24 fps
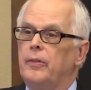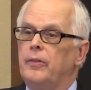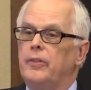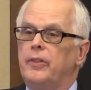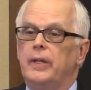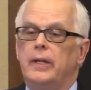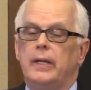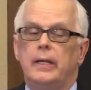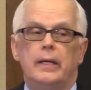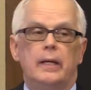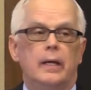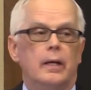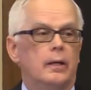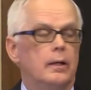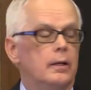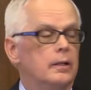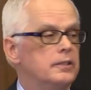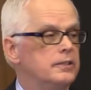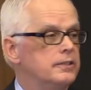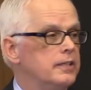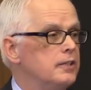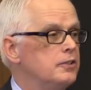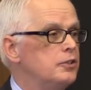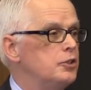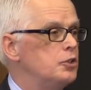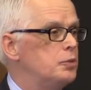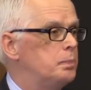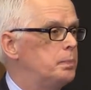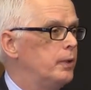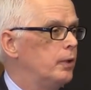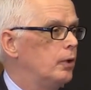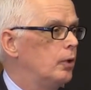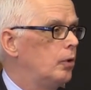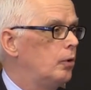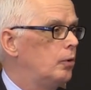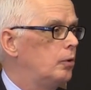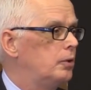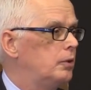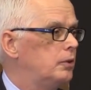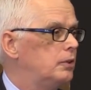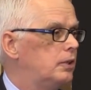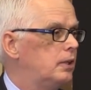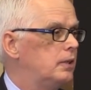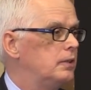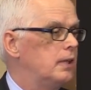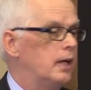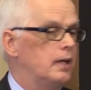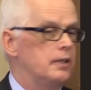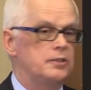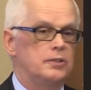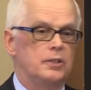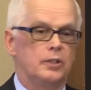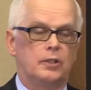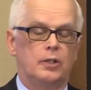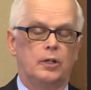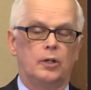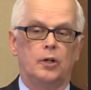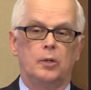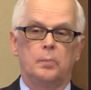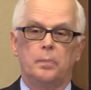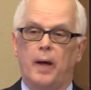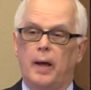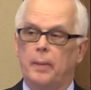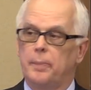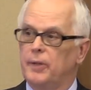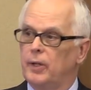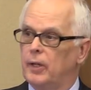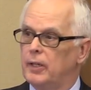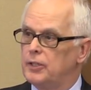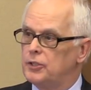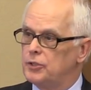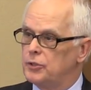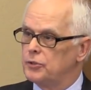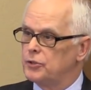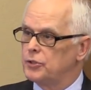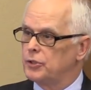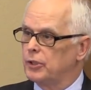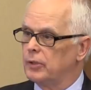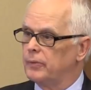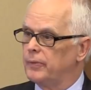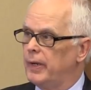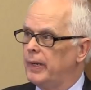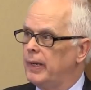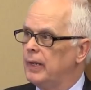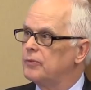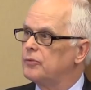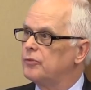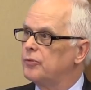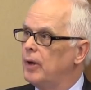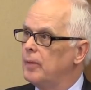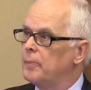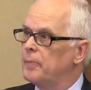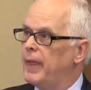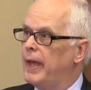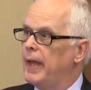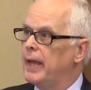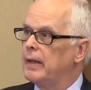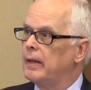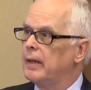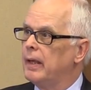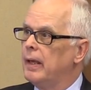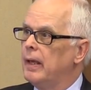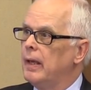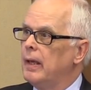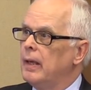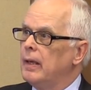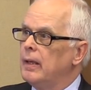The Census Bureau conducts the current population survey, and from that,